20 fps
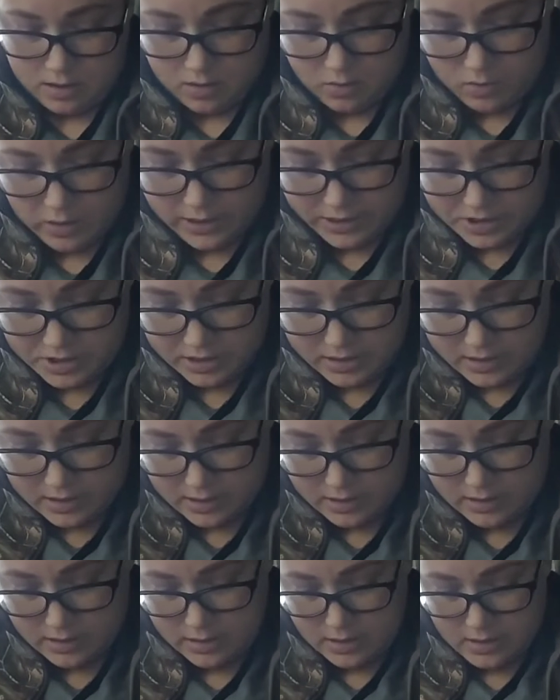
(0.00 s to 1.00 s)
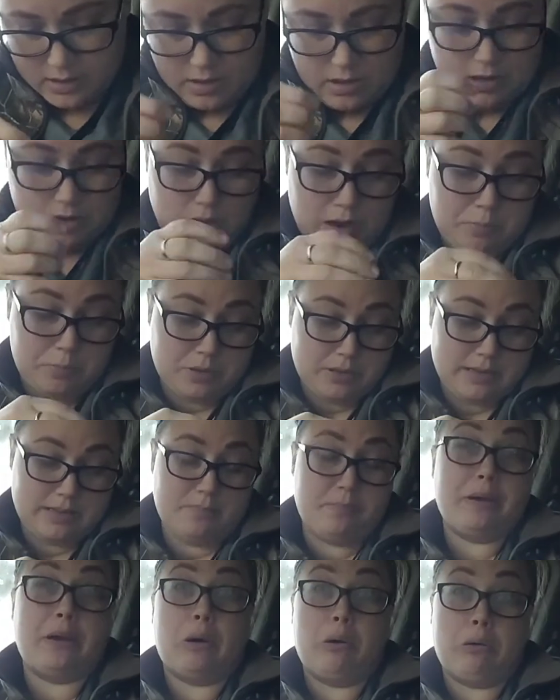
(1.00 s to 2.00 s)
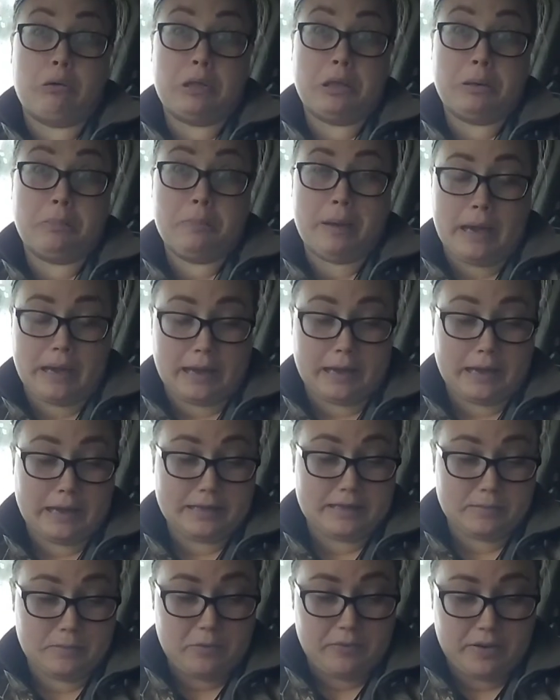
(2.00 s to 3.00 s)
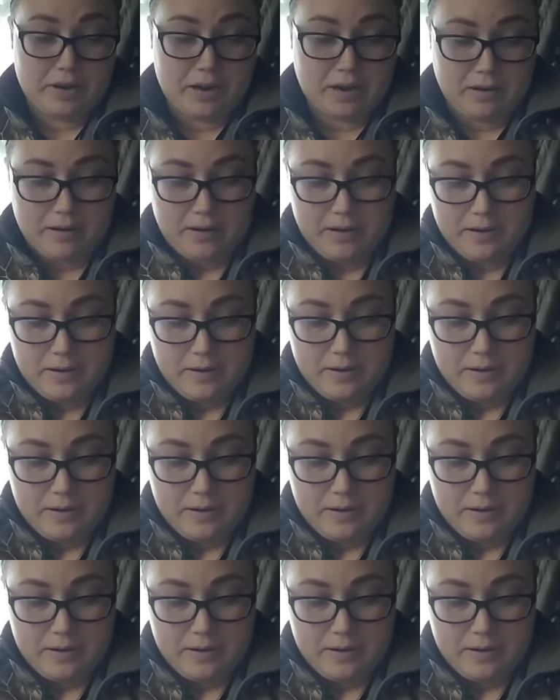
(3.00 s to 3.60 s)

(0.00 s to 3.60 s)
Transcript: Actually, I put this big old clump back. I got some over here.